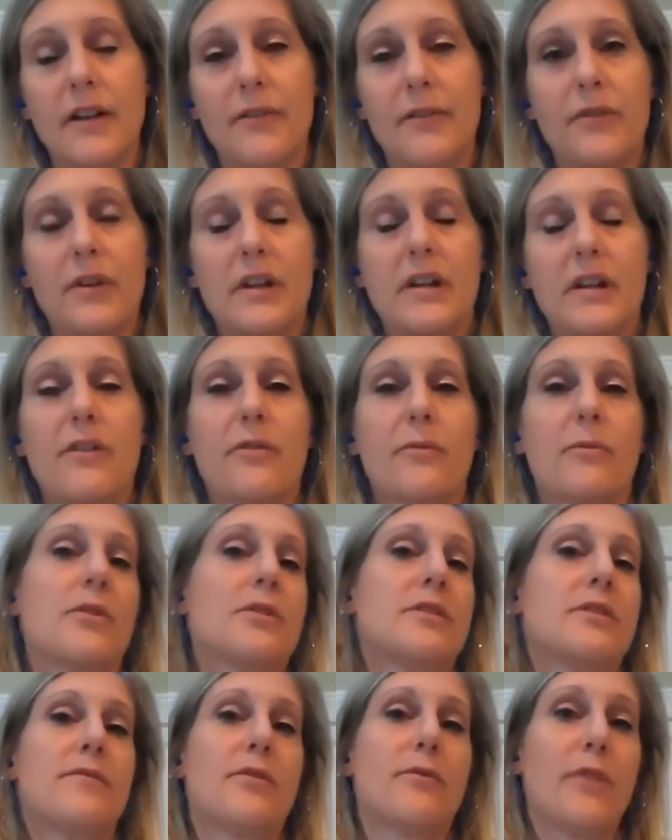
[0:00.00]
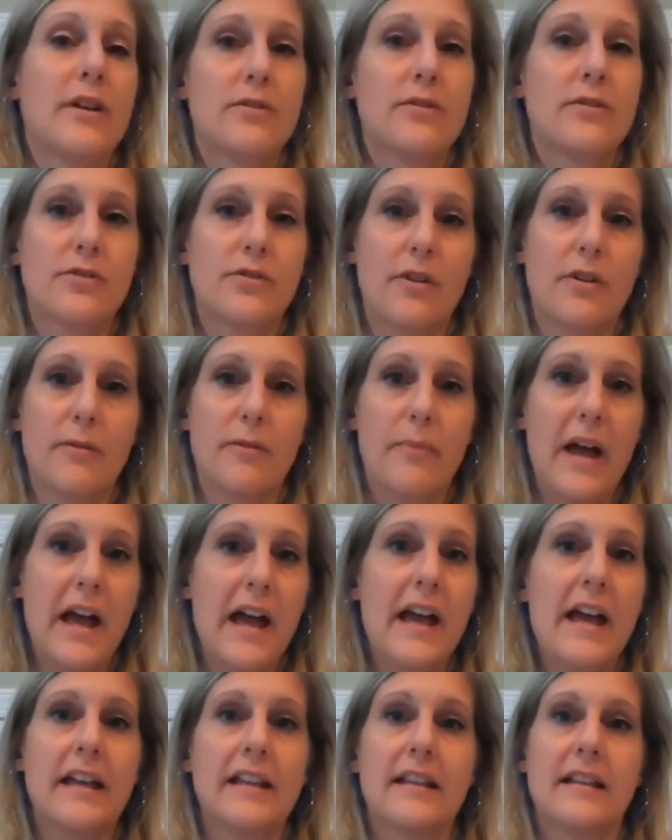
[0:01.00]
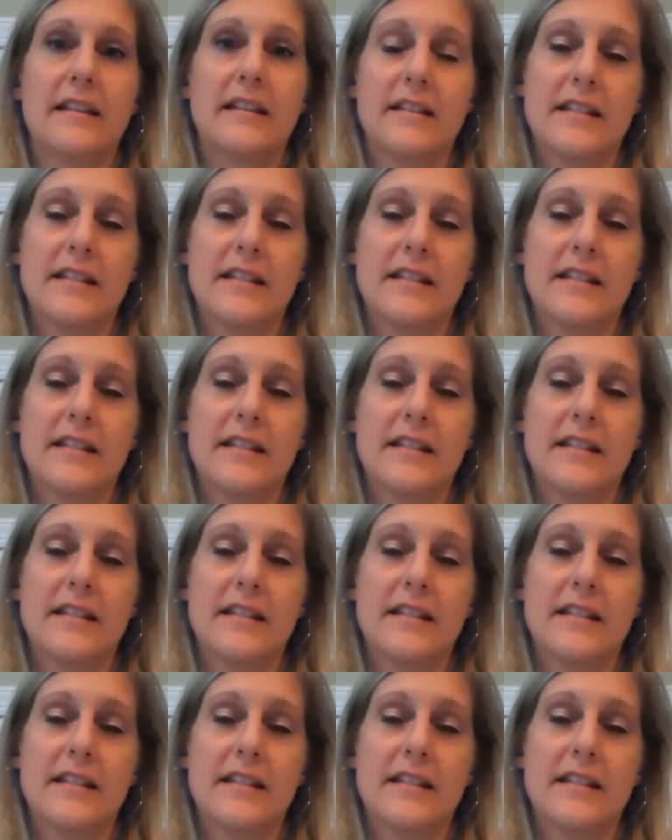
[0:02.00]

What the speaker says: If, in other words, if the renters aren't paying, then